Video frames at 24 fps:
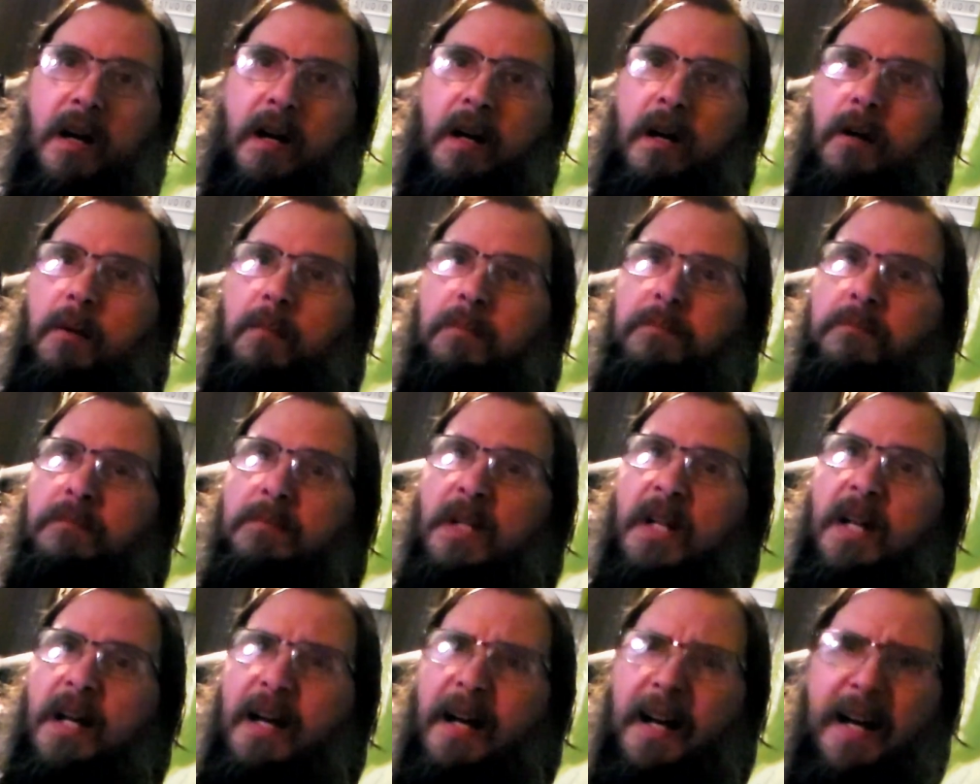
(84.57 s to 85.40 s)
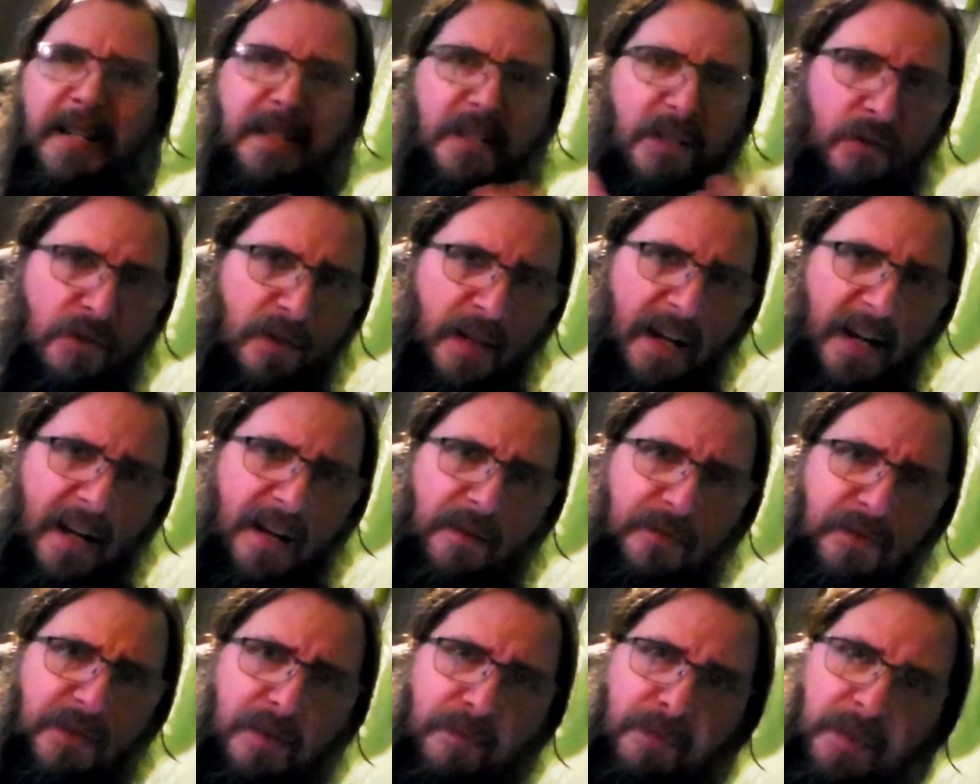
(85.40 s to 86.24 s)
I do
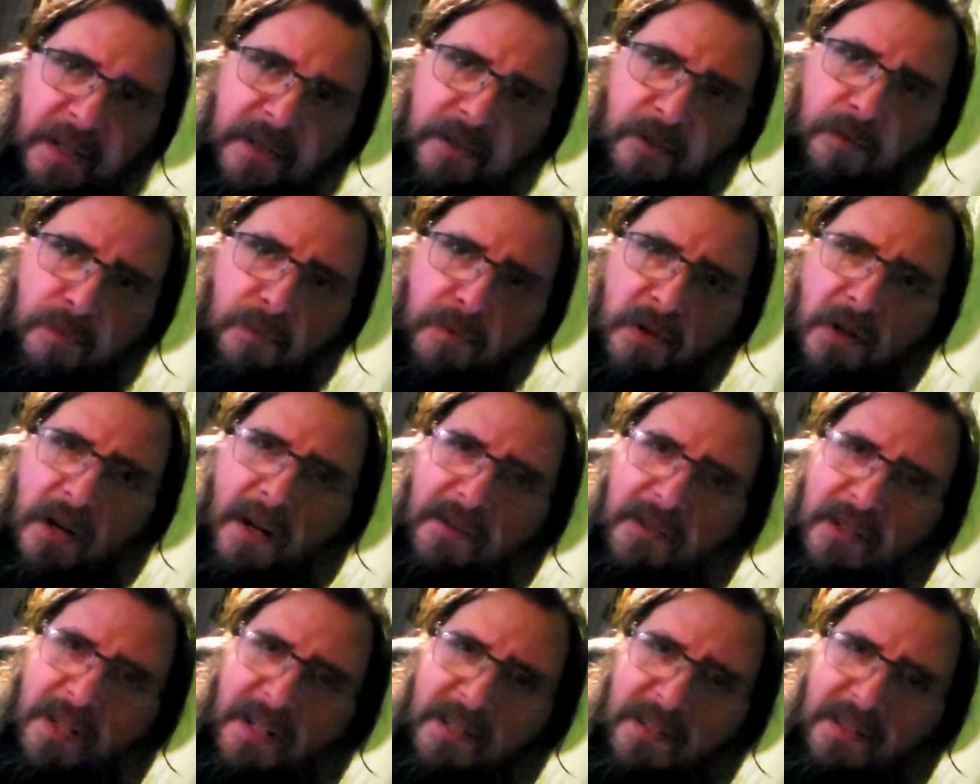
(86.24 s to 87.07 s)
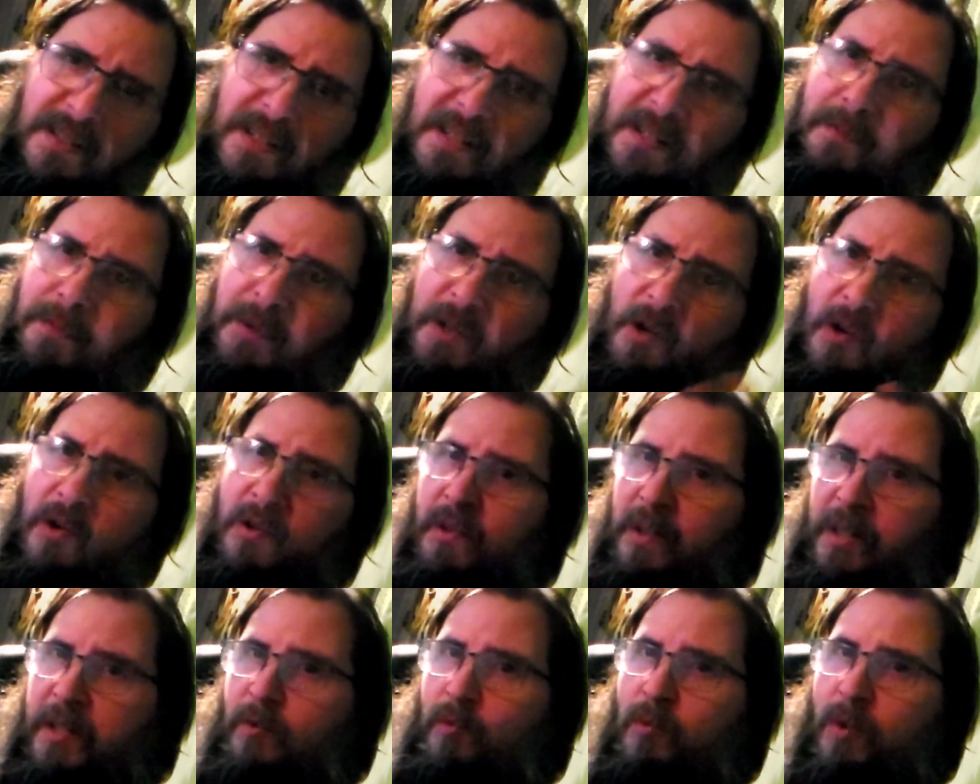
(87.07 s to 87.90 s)
have some other projects that I'm
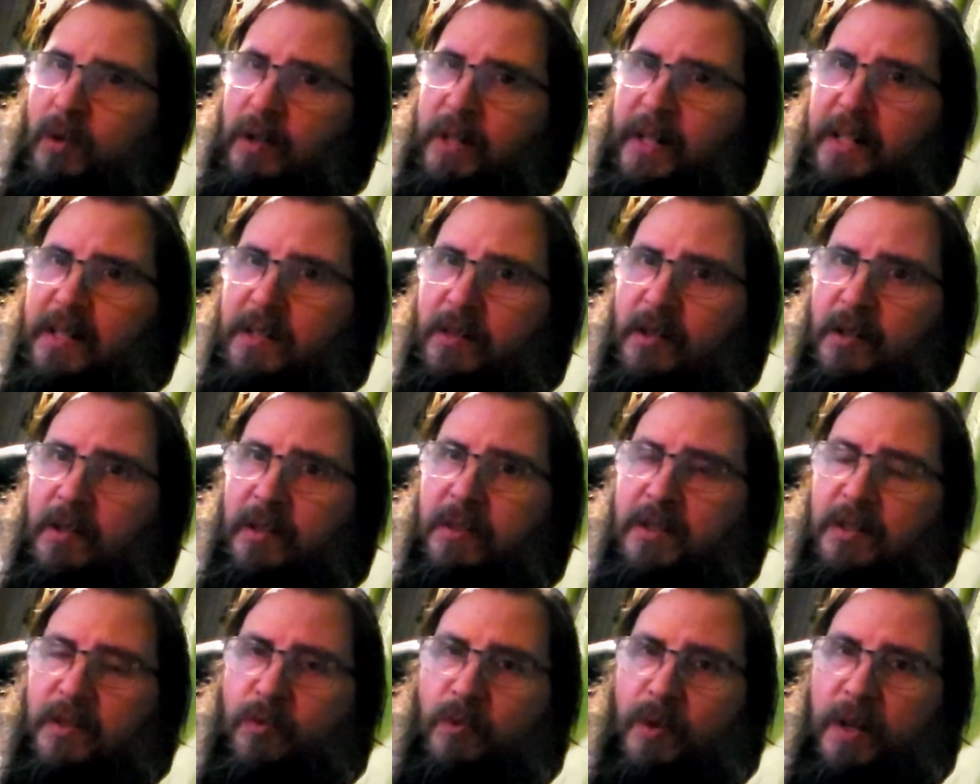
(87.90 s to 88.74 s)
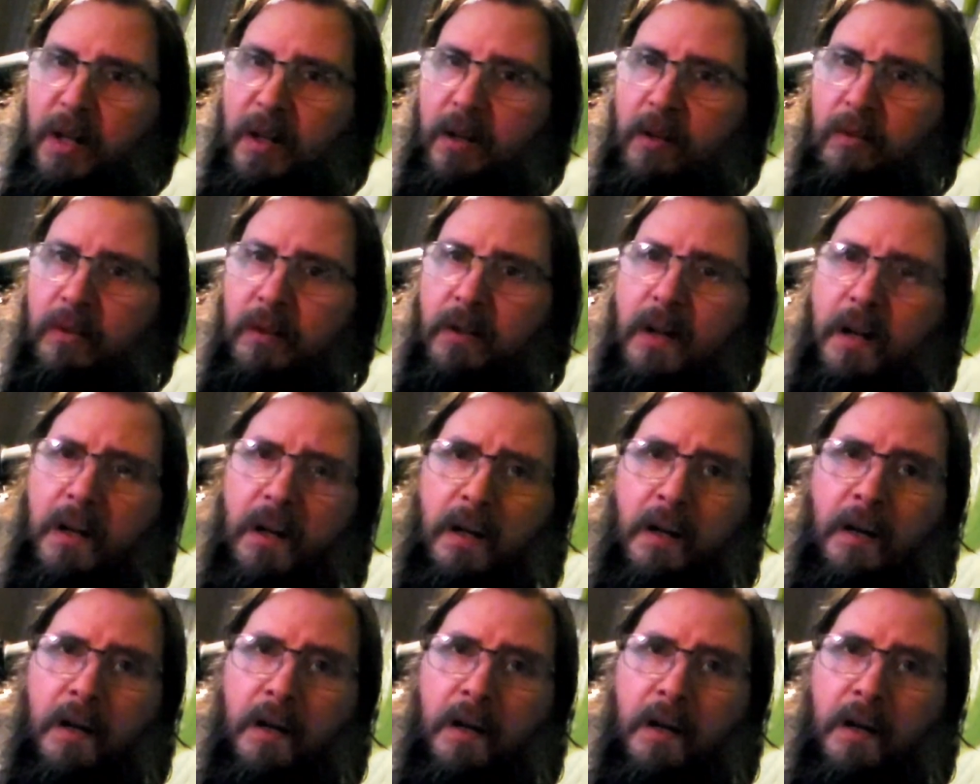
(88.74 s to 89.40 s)
currently working on as well.